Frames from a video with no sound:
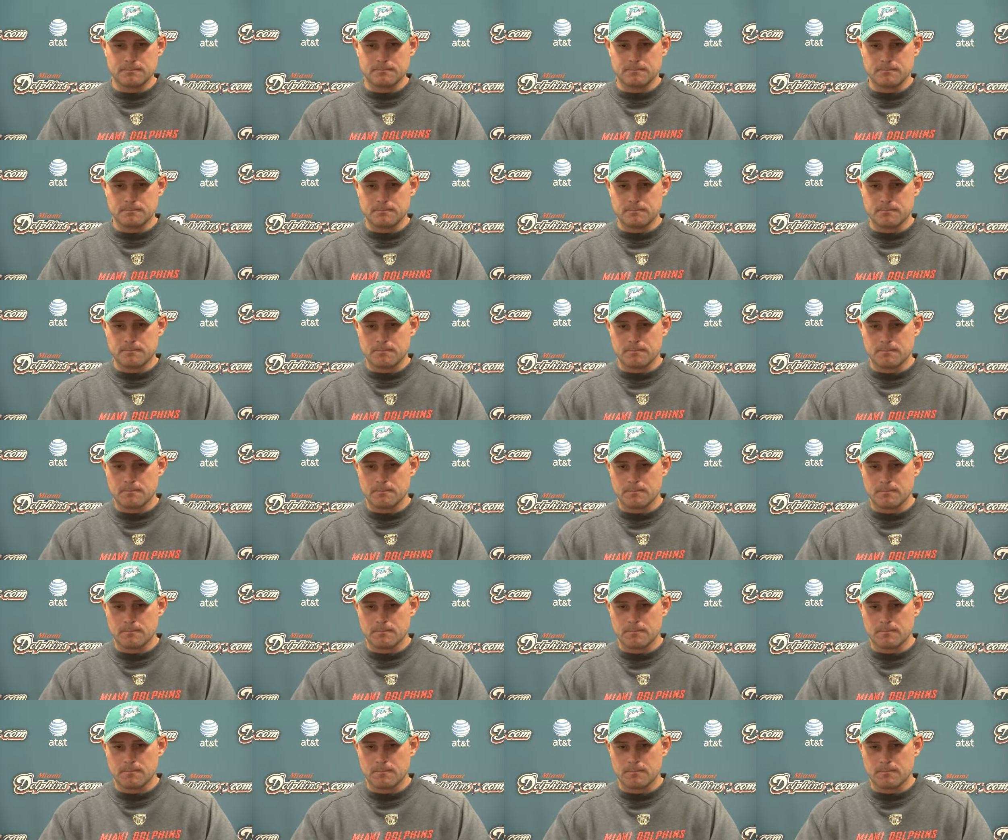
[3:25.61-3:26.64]
Do you like the
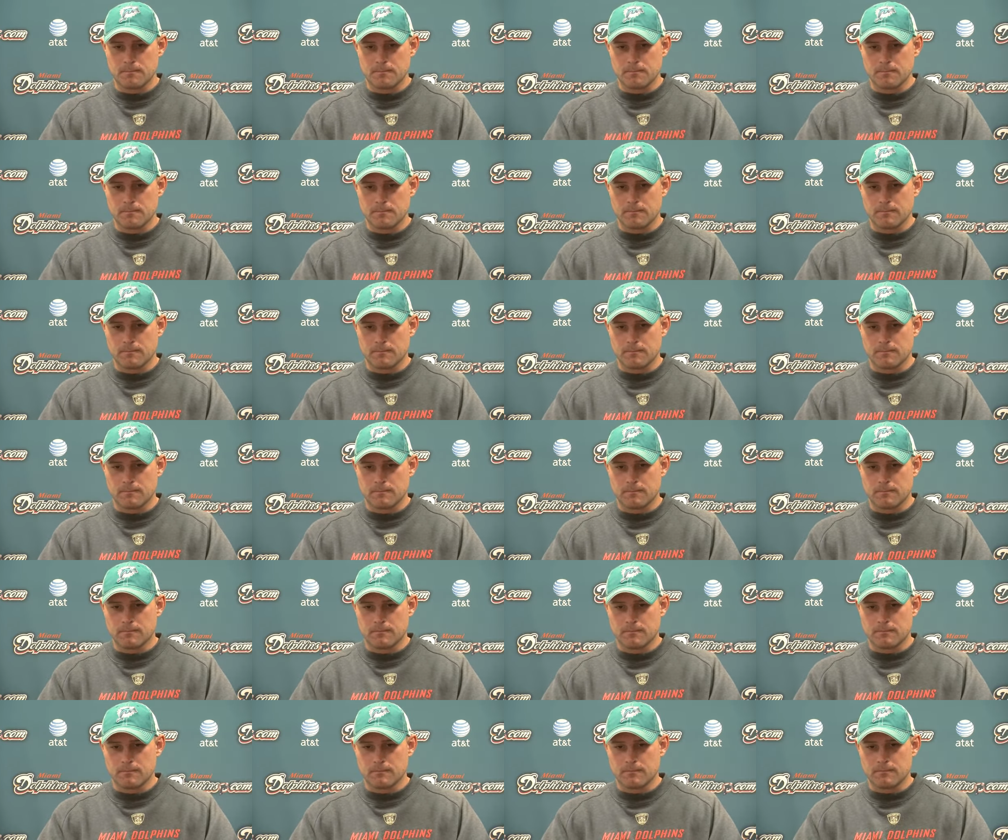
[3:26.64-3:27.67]
makeup of this receiving corps
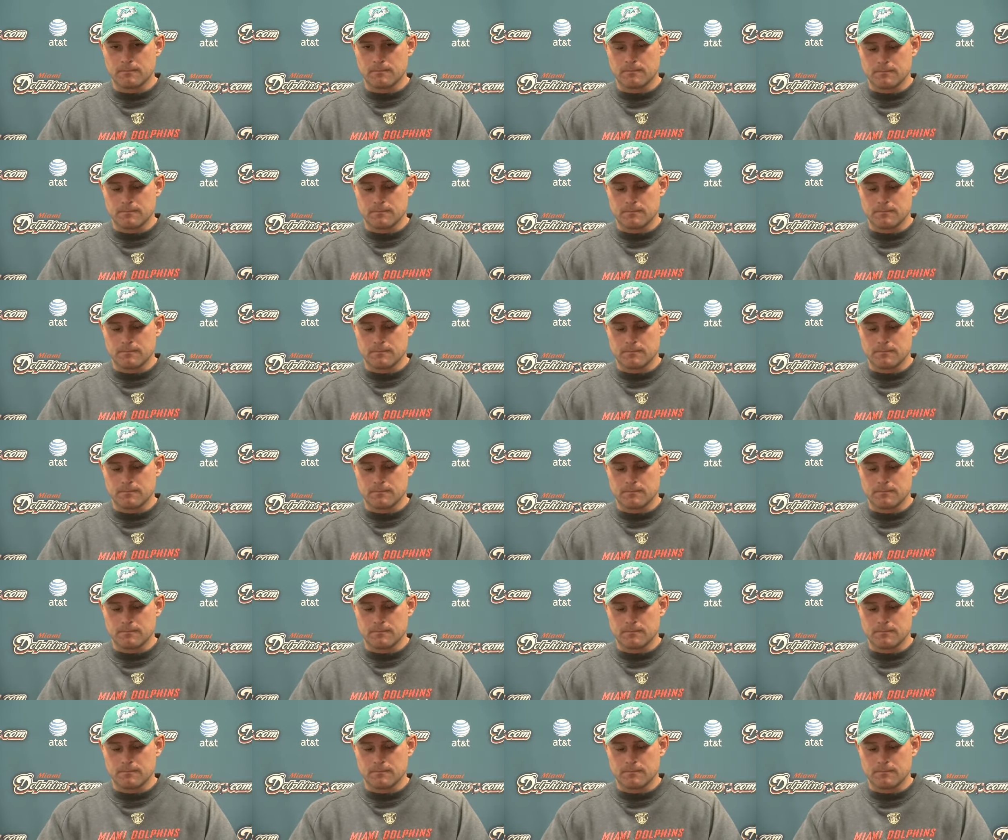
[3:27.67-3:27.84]
now?